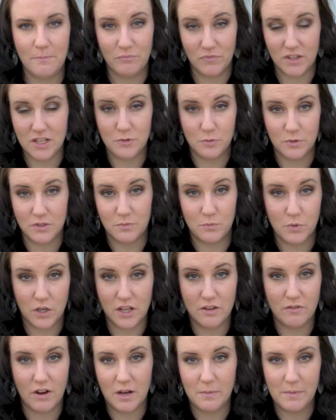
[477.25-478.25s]
This was one
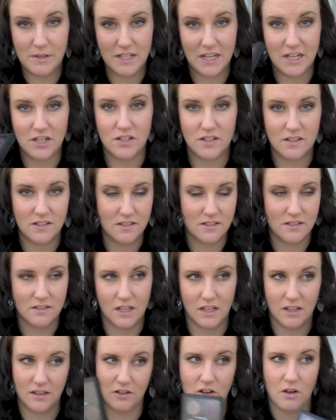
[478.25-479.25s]
of the recommendations
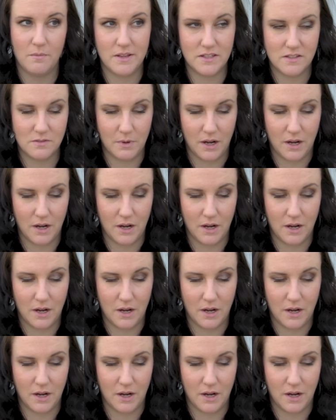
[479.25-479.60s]
in the comments